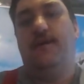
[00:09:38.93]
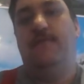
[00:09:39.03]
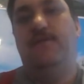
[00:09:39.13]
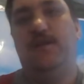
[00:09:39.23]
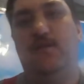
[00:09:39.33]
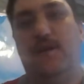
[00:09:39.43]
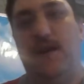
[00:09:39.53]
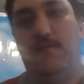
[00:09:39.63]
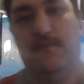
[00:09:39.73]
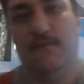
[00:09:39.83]
video
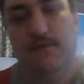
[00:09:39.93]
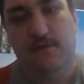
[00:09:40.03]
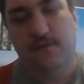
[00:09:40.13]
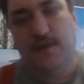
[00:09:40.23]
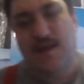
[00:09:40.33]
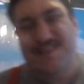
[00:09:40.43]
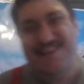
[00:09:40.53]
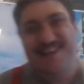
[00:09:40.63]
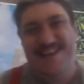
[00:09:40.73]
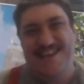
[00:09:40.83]
games as
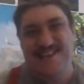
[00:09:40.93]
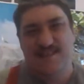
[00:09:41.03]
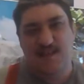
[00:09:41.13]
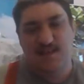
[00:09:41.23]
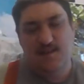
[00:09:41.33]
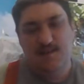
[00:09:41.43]
lazy,